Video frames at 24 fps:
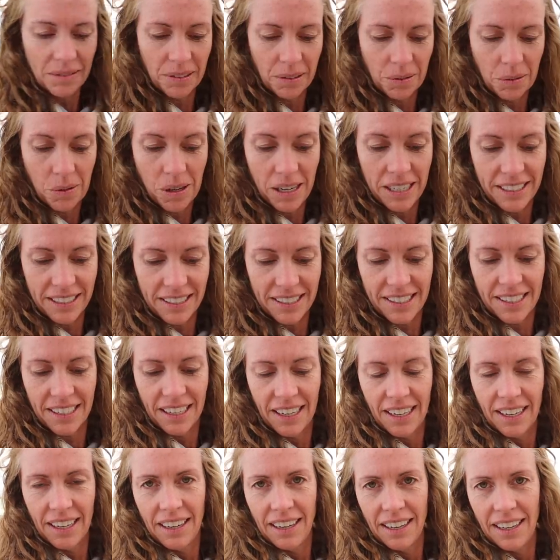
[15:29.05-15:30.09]
for once,
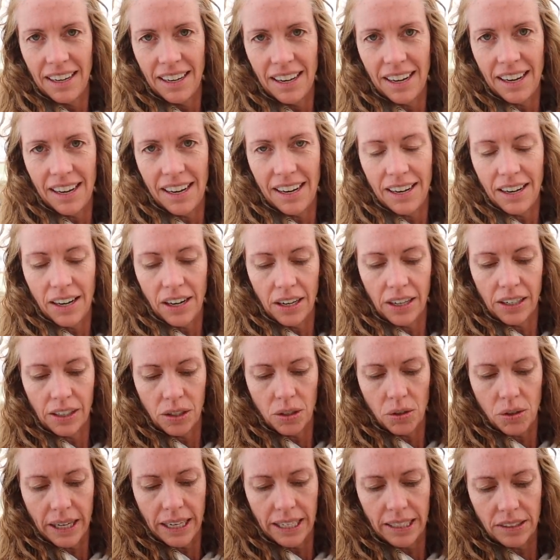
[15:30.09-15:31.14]
are
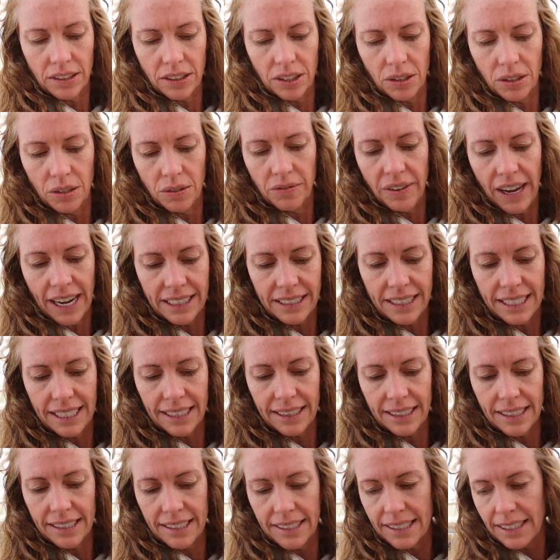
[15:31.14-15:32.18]
going to
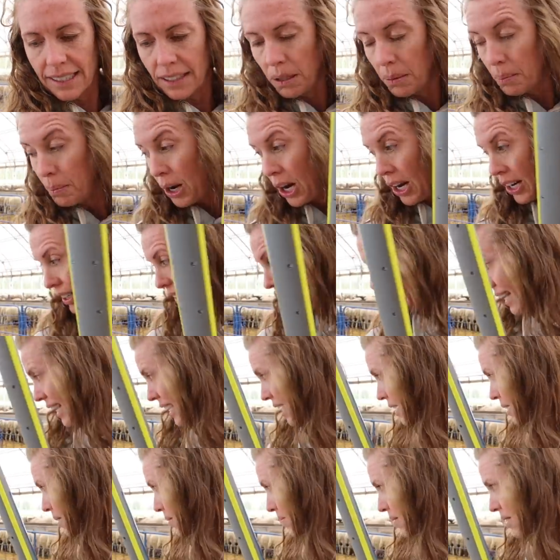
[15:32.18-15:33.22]
vaccinate these little bottle
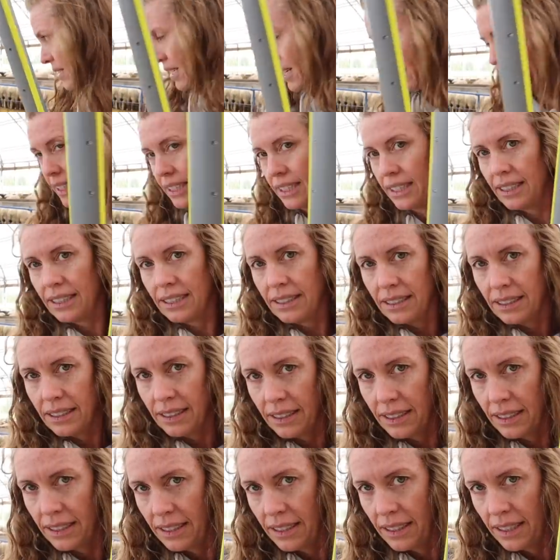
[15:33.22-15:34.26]
lambs like
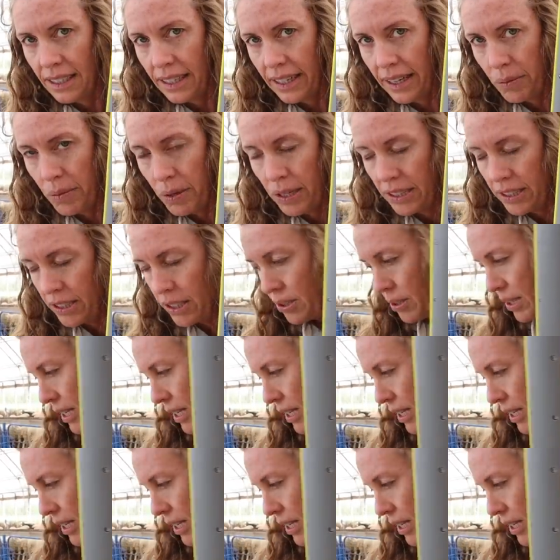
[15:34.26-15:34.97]
I wanted to